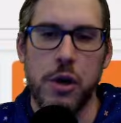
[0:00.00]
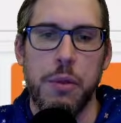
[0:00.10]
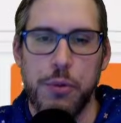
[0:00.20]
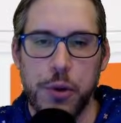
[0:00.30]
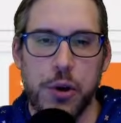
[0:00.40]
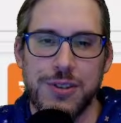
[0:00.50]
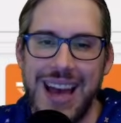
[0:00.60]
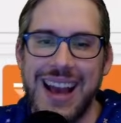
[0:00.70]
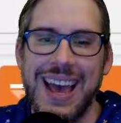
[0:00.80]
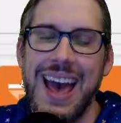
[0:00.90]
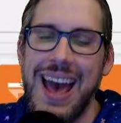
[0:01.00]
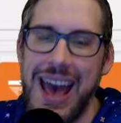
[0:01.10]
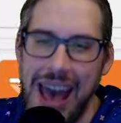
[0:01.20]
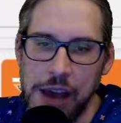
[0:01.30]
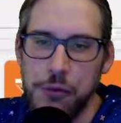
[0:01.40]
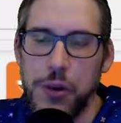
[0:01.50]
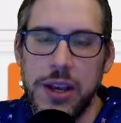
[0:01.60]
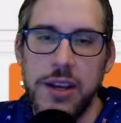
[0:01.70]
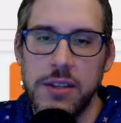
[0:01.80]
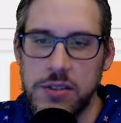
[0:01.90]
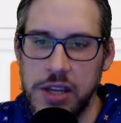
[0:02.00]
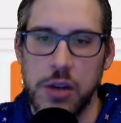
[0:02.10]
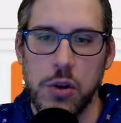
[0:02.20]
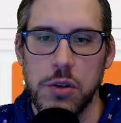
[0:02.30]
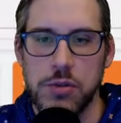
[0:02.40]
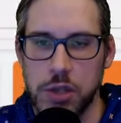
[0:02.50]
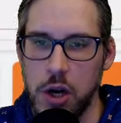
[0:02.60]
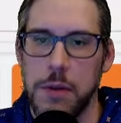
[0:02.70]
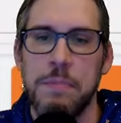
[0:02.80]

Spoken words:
through your deck every single turn.